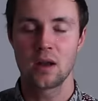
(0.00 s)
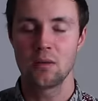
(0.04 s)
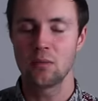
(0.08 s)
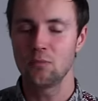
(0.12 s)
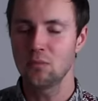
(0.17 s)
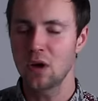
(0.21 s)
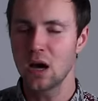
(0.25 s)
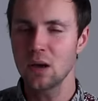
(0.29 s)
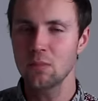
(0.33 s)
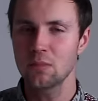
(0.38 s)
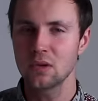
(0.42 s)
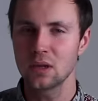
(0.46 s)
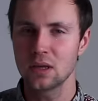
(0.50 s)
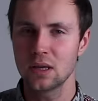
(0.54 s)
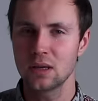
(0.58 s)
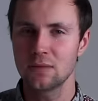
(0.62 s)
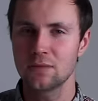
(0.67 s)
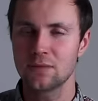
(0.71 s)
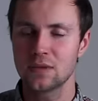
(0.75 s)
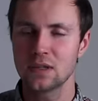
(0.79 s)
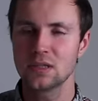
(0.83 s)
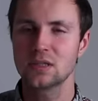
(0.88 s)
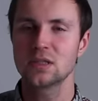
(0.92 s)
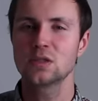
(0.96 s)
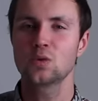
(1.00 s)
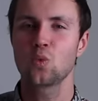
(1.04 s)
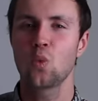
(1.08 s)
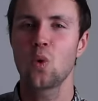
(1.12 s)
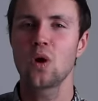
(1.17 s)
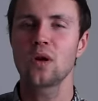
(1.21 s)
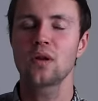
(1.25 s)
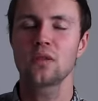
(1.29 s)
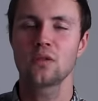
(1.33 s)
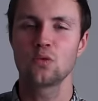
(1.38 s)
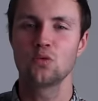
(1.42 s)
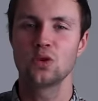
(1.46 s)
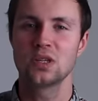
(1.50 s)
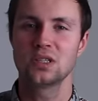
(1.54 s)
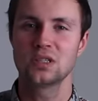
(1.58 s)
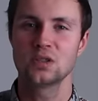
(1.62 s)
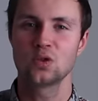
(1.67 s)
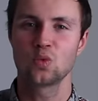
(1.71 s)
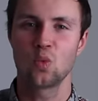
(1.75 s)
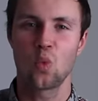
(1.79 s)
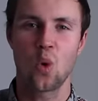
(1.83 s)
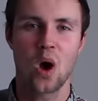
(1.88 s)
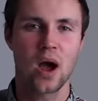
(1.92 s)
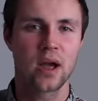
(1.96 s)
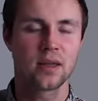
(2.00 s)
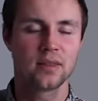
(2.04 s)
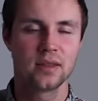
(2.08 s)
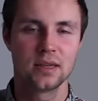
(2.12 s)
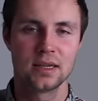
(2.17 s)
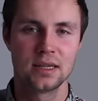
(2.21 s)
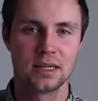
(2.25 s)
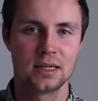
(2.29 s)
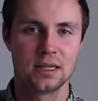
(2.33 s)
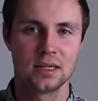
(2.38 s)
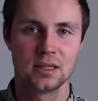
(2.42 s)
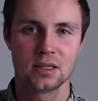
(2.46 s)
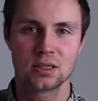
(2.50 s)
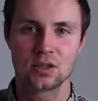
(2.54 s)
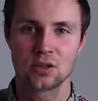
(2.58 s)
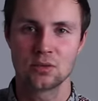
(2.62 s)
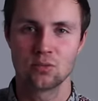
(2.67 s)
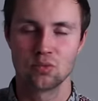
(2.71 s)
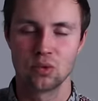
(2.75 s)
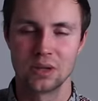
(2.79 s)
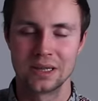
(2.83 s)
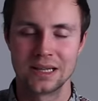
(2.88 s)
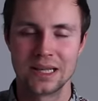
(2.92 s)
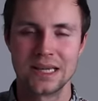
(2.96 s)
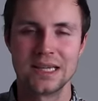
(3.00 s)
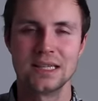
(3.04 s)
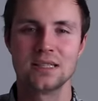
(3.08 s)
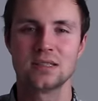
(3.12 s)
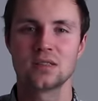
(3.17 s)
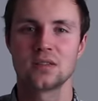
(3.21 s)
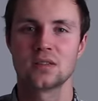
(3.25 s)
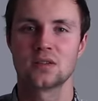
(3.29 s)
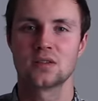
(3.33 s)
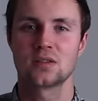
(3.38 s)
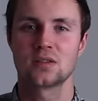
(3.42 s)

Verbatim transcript: And in my belief, this is one of the reasons why they didn't release the